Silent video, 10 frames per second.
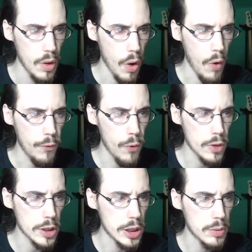All
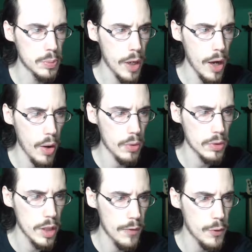forces spread out,
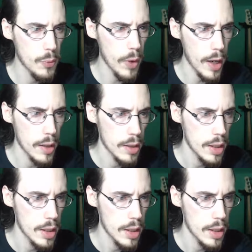left and right.